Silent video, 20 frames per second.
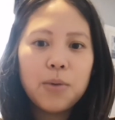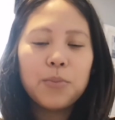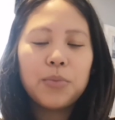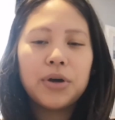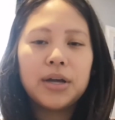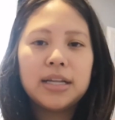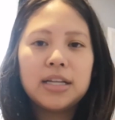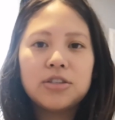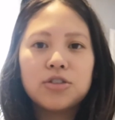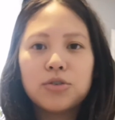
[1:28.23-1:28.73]

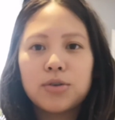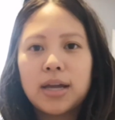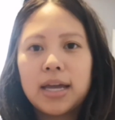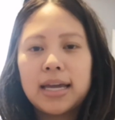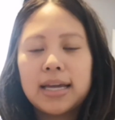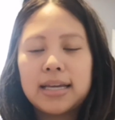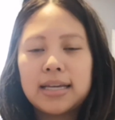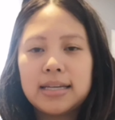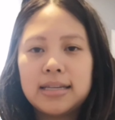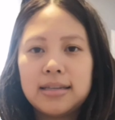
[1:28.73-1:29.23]
but it's
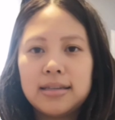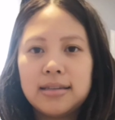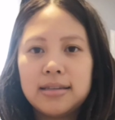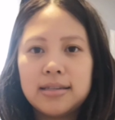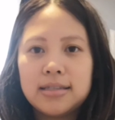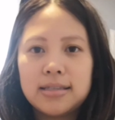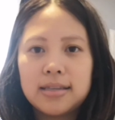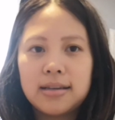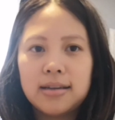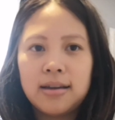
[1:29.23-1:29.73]
okay
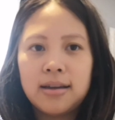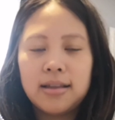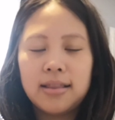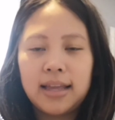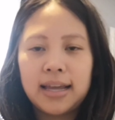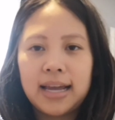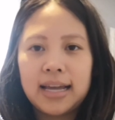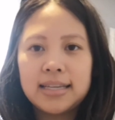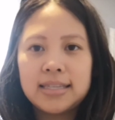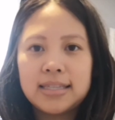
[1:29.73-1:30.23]
because,
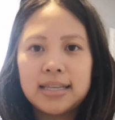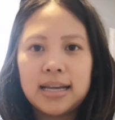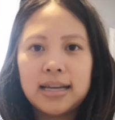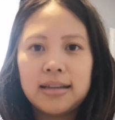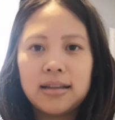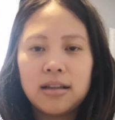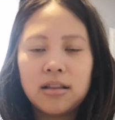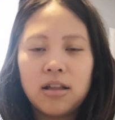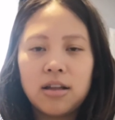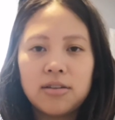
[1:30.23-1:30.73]
like I
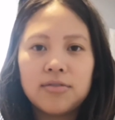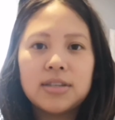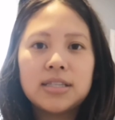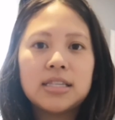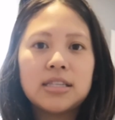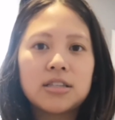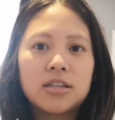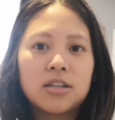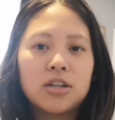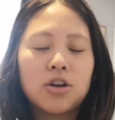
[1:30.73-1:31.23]
said, a lot of
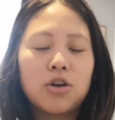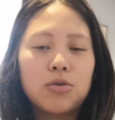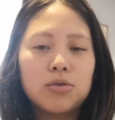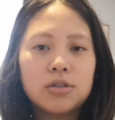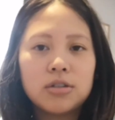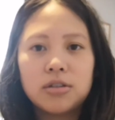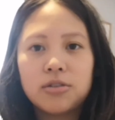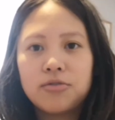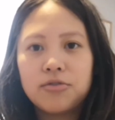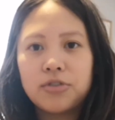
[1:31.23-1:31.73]
this is going to go
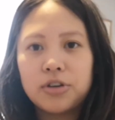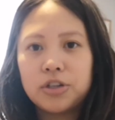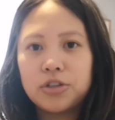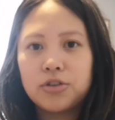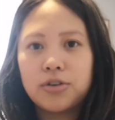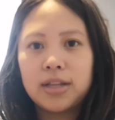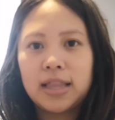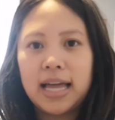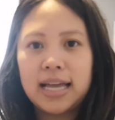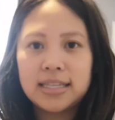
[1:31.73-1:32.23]
into the
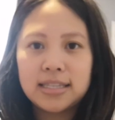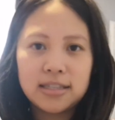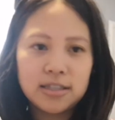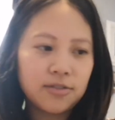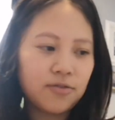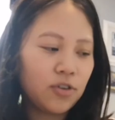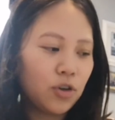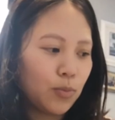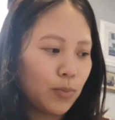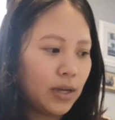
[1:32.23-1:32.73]
freezer and last us
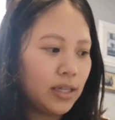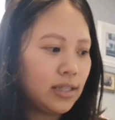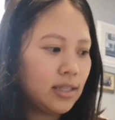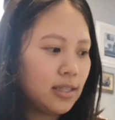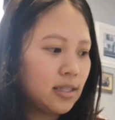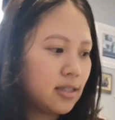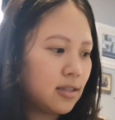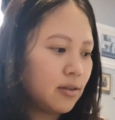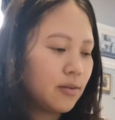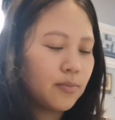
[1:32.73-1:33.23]
a few
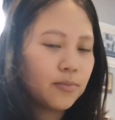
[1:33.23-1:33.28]
months.